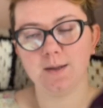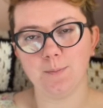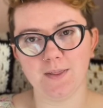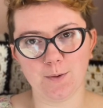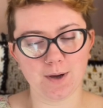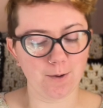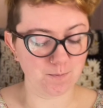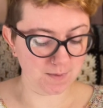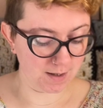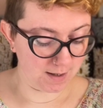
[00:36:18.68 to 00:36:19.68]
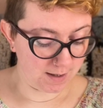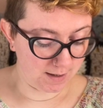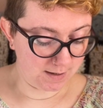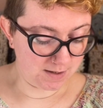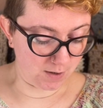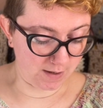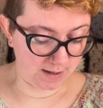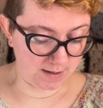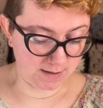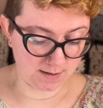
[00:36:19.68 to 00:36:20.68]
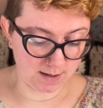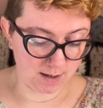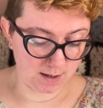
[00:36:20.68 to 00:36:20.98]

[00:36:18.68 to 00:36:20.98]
but there we go. So that is